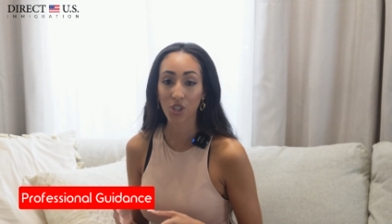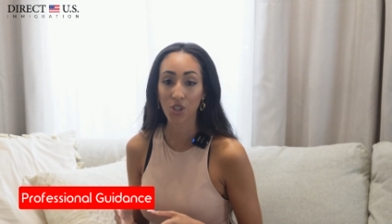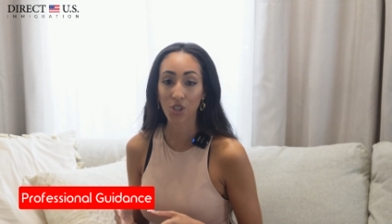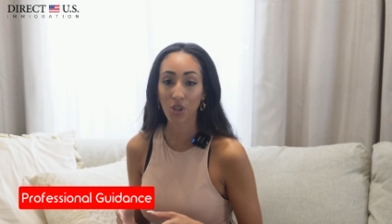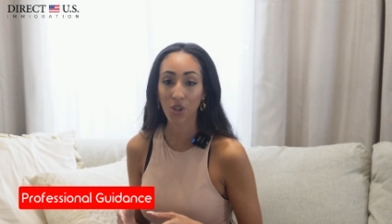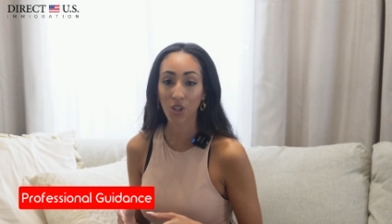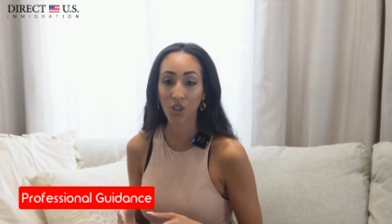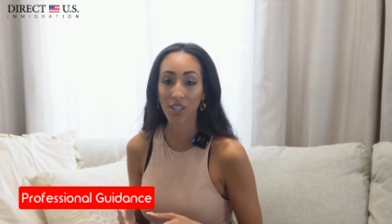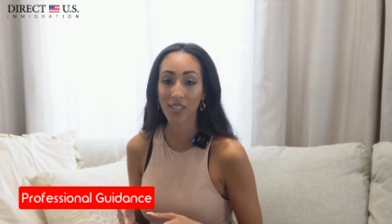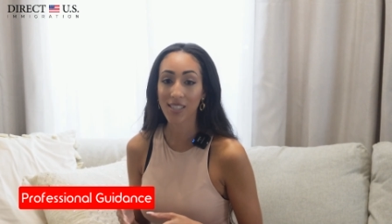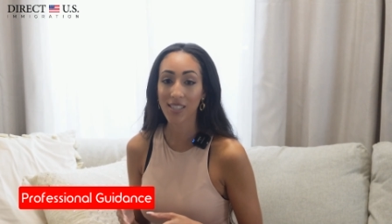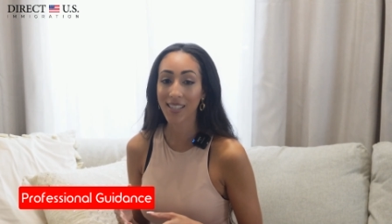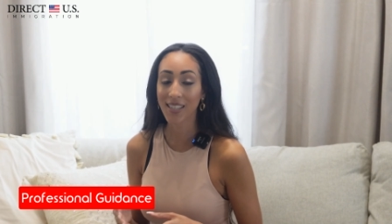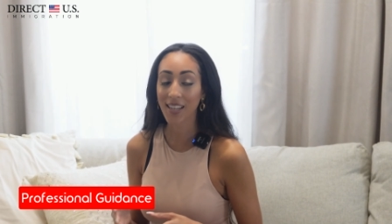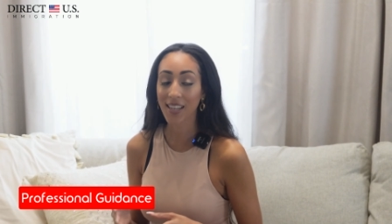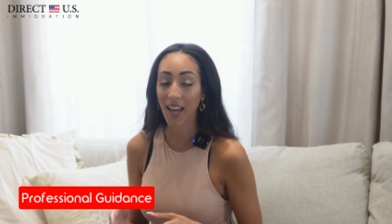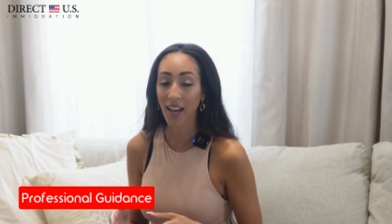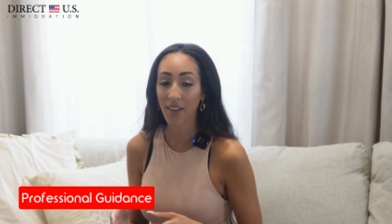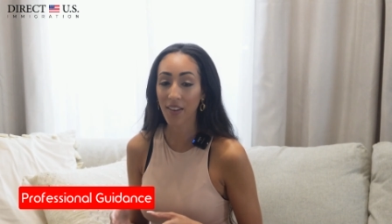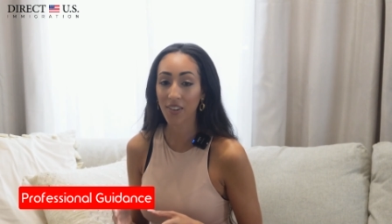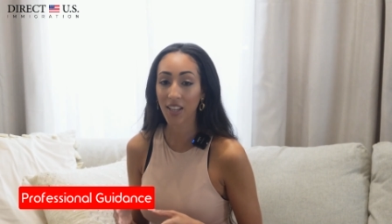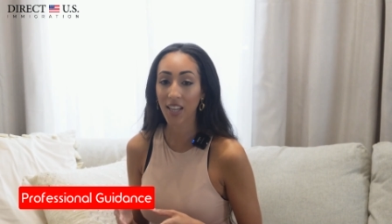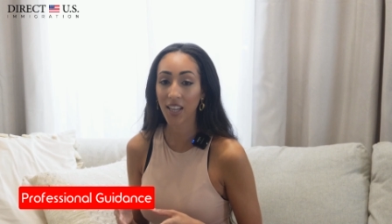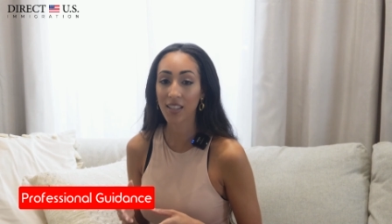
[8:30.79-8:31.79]
attorney to
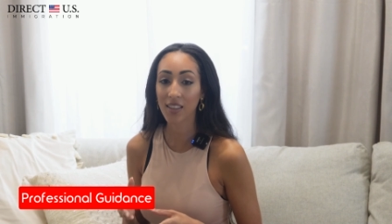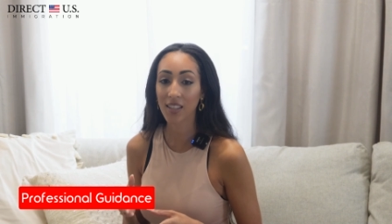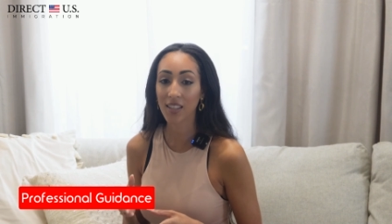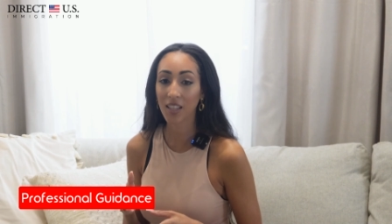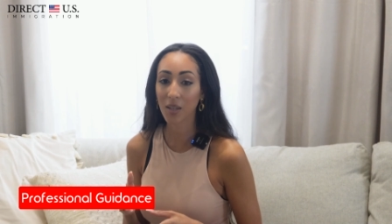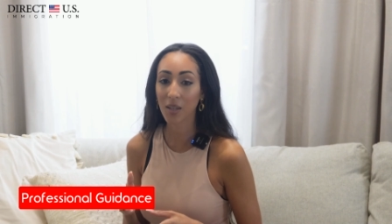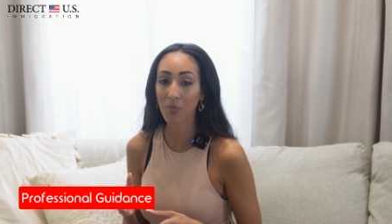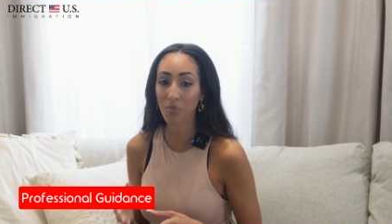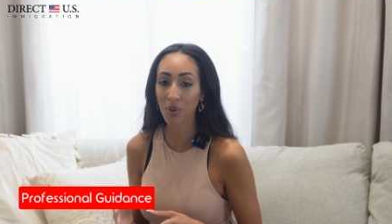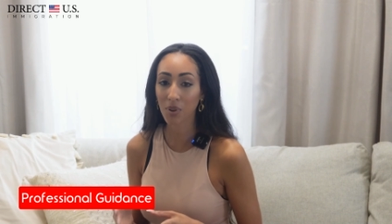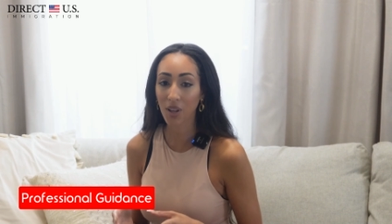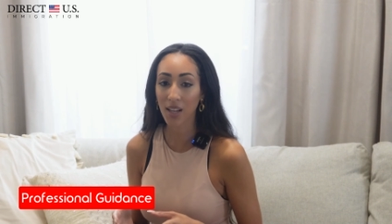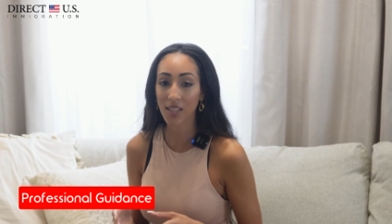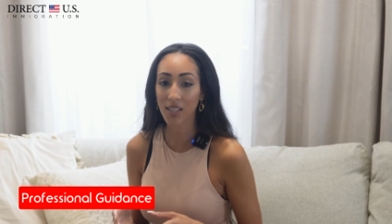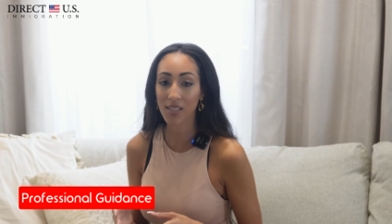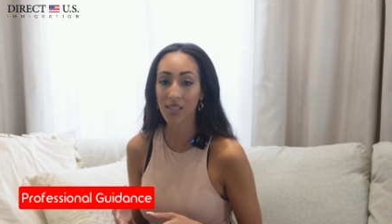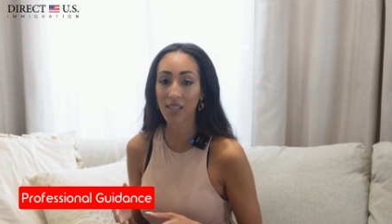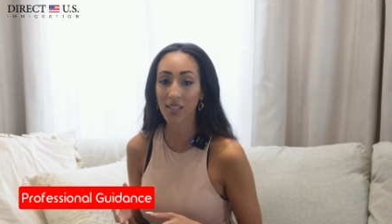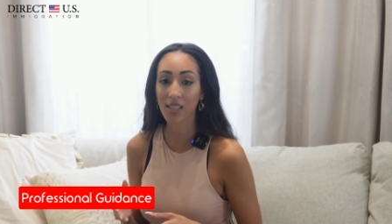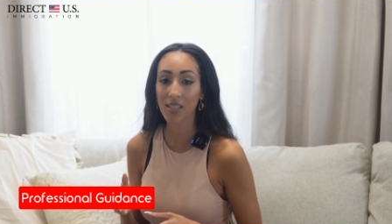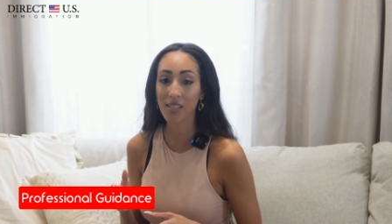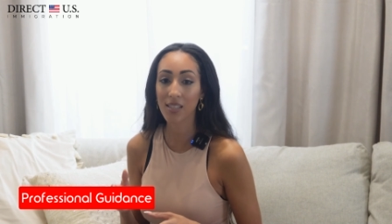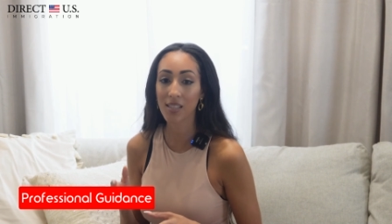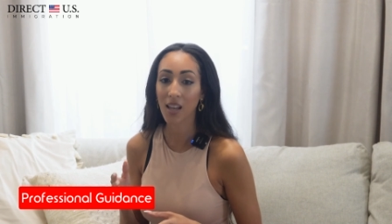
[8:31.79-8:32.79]
navigate the
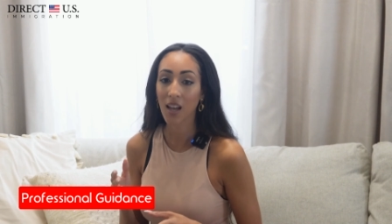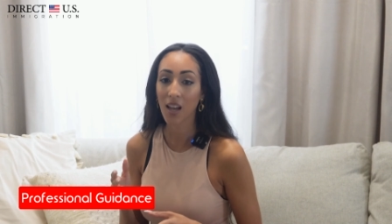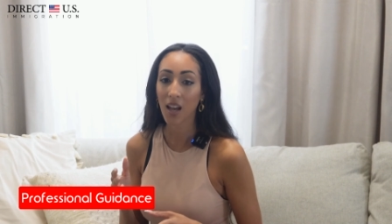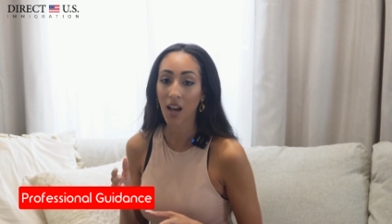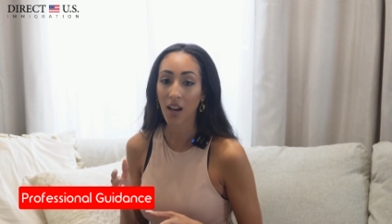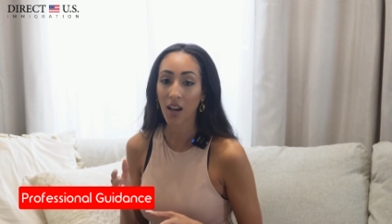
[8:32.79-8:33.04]
complexities